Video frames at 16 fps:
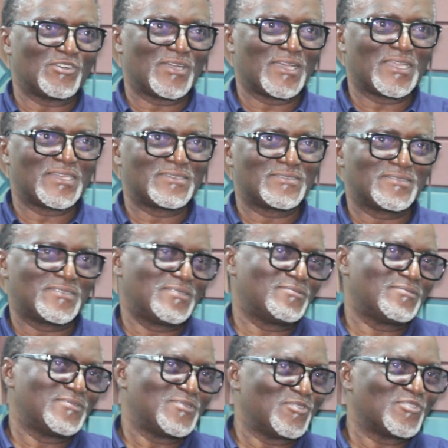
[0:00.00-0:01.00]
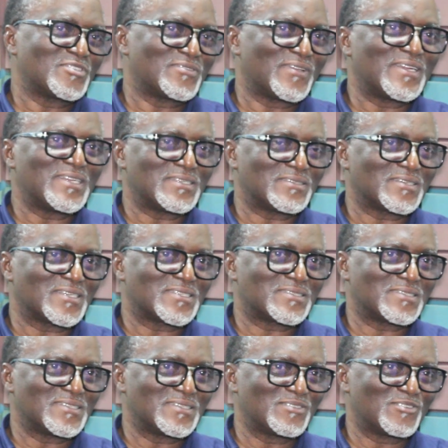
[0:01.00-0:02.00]
and it was very
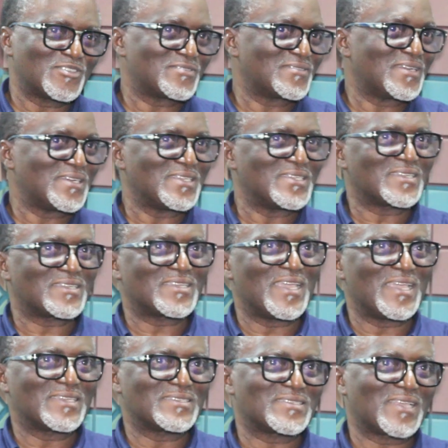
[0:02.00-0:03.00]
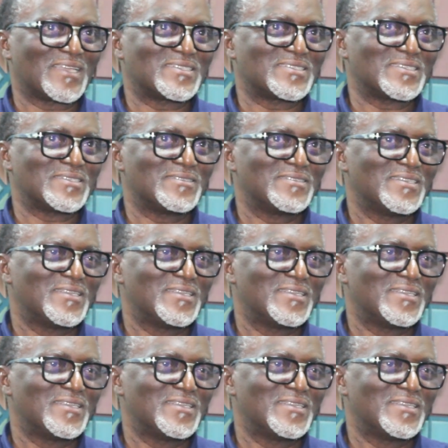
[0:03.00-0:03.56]
interesting. It was very exciting.